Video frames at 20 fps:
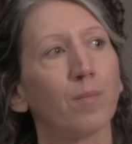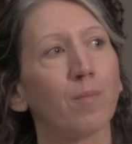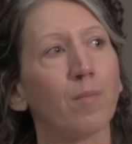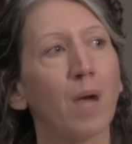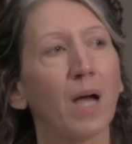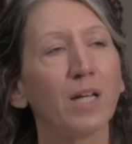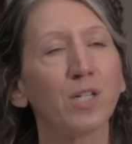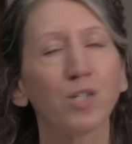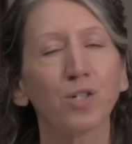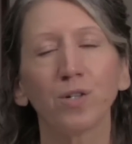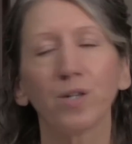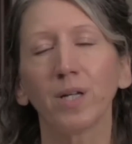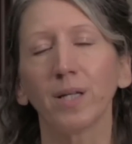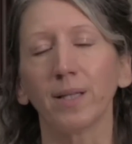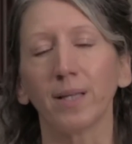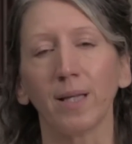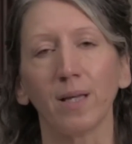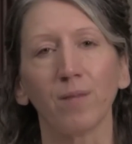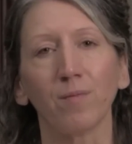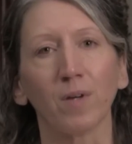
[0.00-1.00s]
my journey
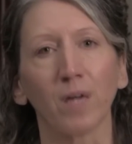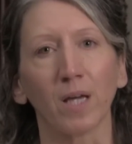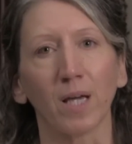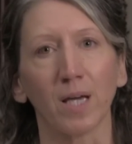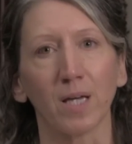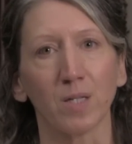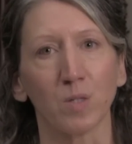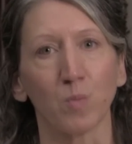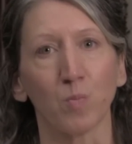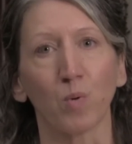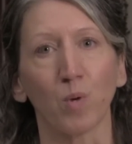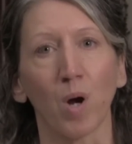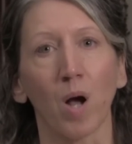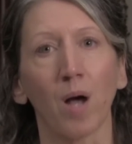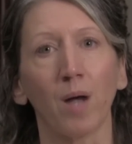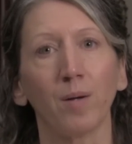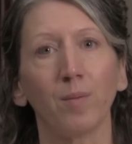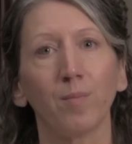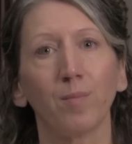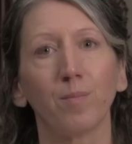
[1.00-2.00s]
leaving has
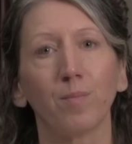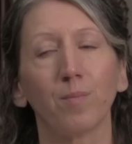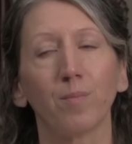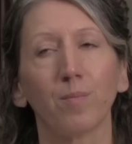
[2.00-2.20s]
brought